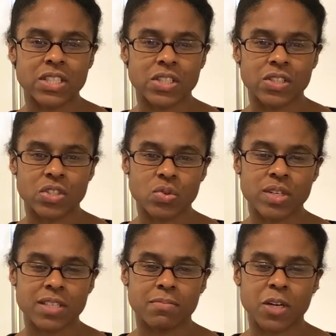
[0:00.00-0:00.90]
or doing
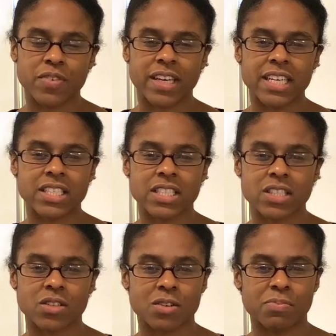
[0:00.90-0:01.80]
some modifications
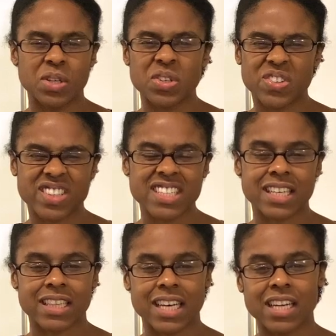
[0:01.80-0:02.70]
on the computer and things
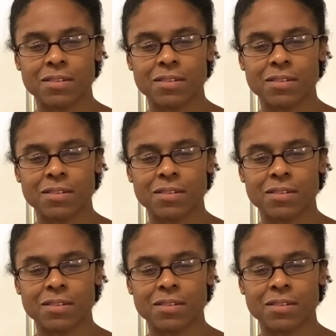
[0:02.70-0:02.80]
like that.